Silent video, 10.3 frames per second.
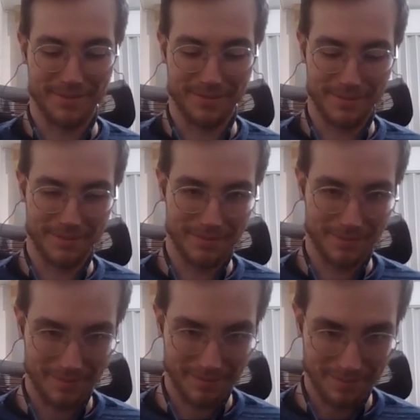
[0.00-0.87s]
hoping
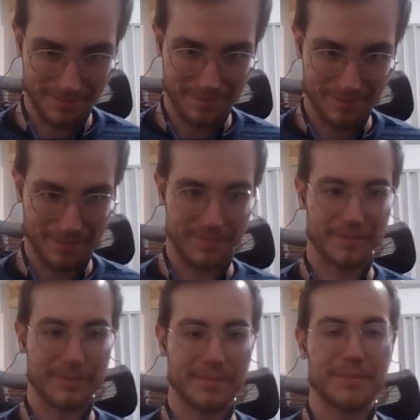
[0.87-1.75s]
that people actually
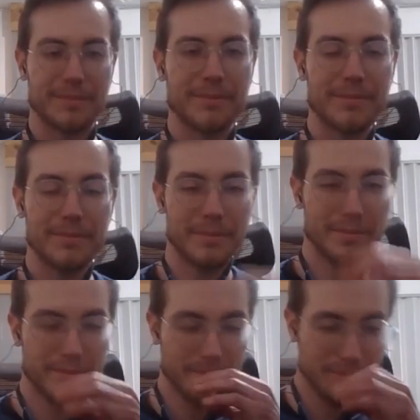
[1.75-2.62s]
take a really
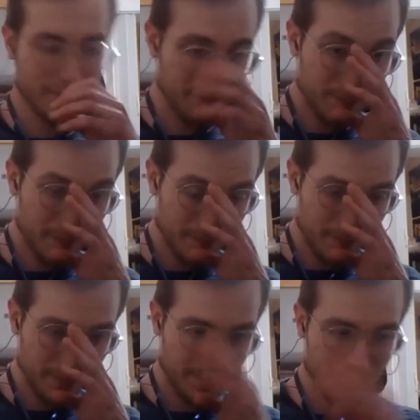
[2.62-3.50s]
long second
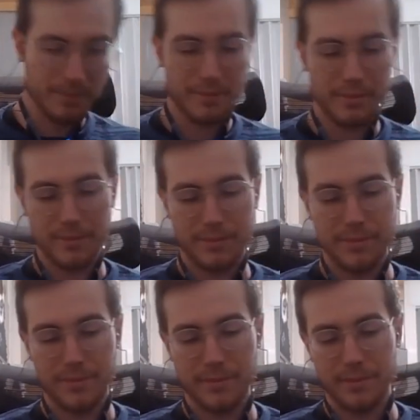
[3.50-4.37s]
and pause
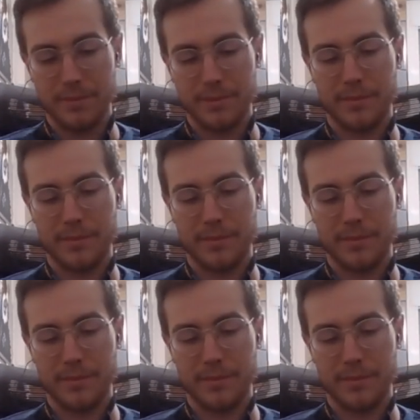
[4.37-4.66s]
I